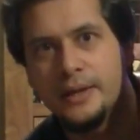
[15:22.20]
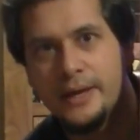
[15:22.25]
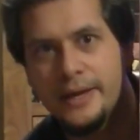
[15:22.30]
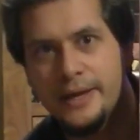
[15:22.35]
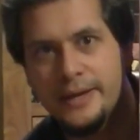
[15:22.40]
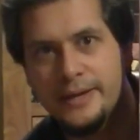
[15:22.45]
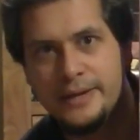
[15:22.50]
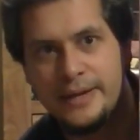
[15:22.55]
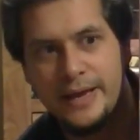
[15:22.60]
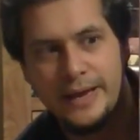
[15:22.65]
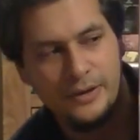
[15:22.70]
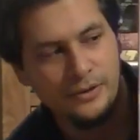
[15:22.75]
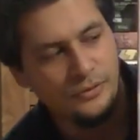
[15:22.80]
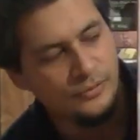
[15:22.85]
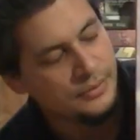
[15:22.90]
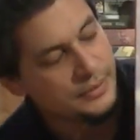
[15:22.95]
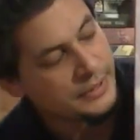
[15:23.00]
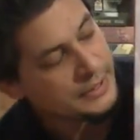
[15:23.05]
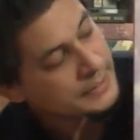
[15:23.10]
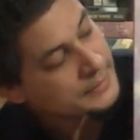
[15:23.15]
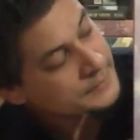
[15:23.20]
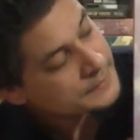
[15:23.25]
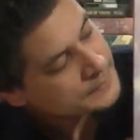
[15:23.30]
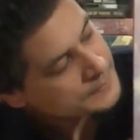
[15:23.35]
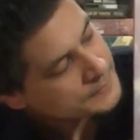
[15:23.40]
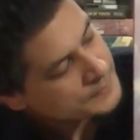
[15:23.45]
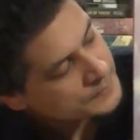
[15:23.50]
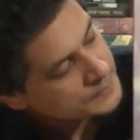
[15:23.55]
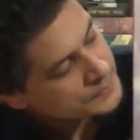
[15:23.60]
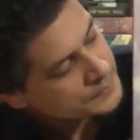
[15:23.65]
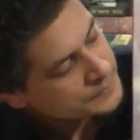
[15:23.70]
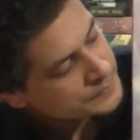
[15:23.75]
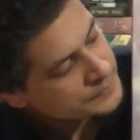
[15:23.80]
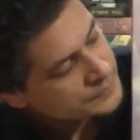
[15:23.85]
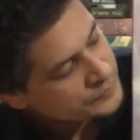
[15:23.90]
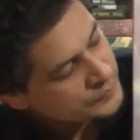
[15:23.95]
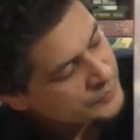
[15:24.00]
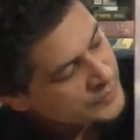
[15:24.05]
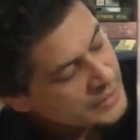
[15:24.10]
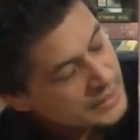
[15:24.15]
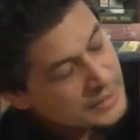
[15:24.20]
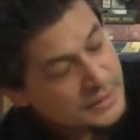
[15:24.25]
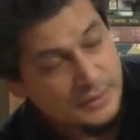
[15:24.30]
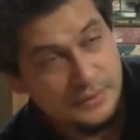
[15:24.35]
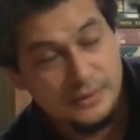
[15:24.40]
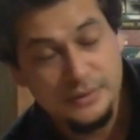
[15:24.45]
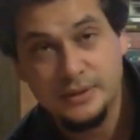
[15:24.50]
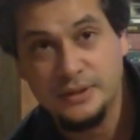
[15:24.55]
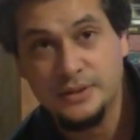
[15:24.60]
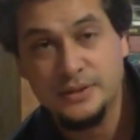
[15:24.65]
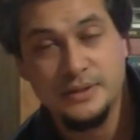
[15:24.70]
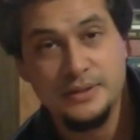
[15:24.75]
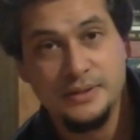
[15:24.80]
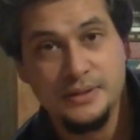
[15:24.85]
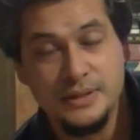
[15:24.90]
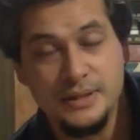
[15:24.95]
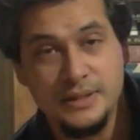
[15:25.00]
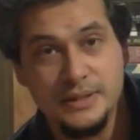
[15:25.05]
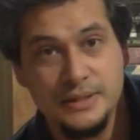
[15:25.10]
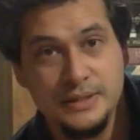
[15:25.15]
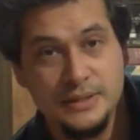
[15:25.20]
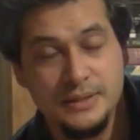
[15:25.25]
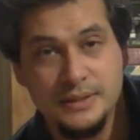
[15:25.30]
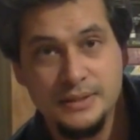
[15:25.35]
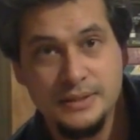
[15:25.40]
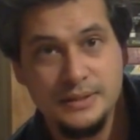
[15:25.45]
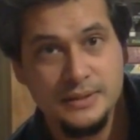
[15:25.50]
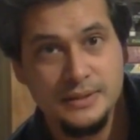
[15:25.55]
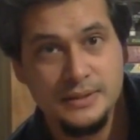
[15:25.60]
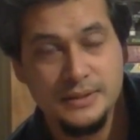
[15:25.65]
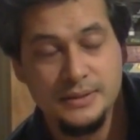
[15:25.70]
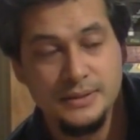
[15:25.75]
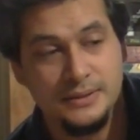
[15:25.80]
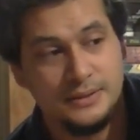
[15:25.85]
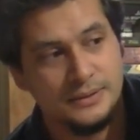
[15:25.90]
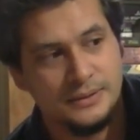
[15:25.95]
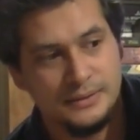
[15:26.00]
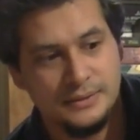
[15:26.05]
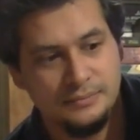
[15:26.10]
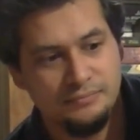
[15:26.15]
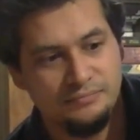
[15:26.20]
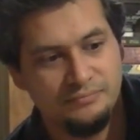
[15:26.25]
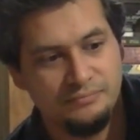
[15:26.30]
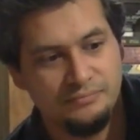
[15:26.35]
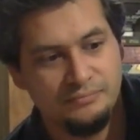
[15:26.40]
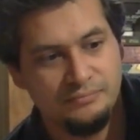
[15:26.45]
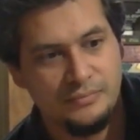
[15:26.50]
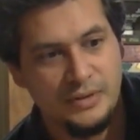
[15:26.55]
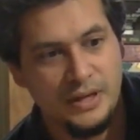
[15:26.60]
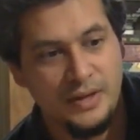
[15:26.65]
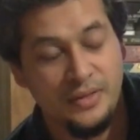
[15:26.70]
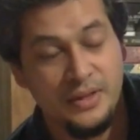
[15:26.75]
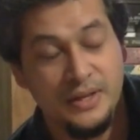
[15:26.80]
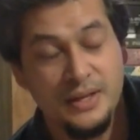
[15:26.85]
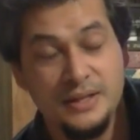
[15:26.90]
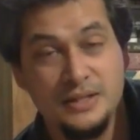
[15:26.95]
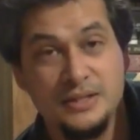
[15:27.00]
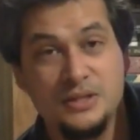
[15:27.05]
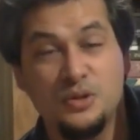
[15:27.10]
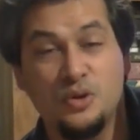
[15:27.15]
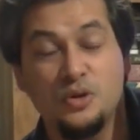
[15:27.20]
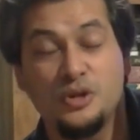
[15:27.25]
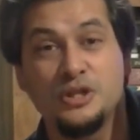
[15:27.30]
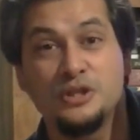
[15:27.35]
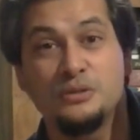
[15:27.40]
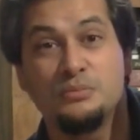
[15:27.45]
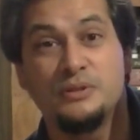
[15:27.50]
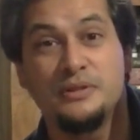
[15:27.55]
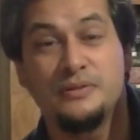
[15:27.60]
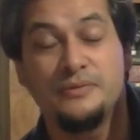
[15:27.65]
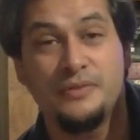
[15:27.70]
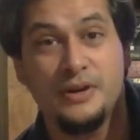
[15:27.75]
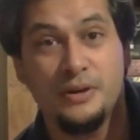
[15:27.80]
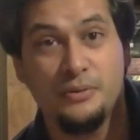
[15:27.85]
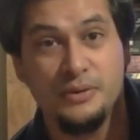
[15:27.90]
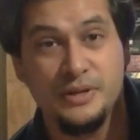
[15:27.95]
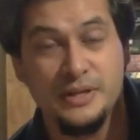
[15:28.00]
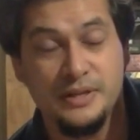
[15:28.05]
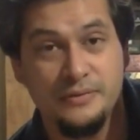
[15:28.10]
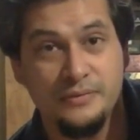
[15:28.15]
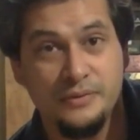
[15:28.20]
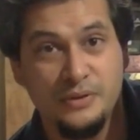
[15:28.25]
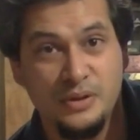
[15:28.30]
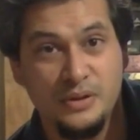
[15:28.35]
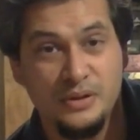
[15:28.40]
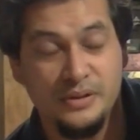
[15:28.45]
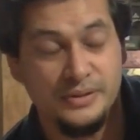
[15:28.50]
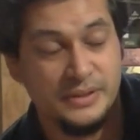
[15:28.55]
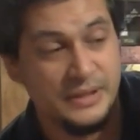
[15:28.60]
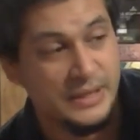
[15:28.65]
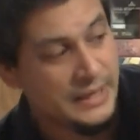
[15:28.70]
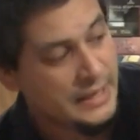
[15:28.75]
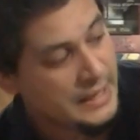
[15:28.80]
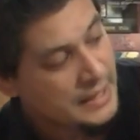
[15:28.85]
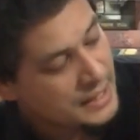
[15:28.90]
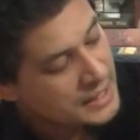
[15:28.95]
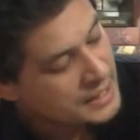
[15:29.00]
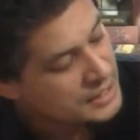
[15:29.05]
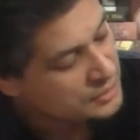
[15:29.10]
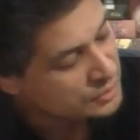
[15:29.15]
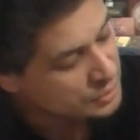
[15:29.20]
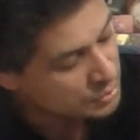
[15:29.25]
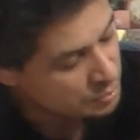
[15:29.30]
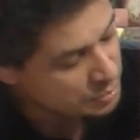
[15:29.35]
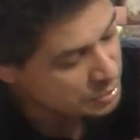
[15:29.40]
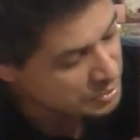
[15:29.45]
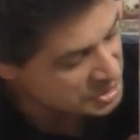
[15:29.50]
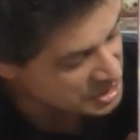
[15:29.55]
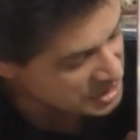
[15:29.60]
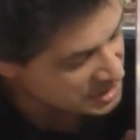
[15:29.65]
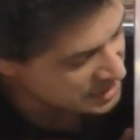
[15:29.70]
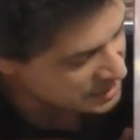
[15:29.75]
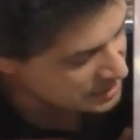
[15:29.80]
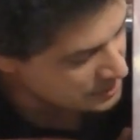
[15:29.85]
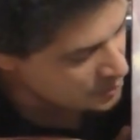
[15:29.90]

Anachrony. This is, I think it's going to be very difficult to push this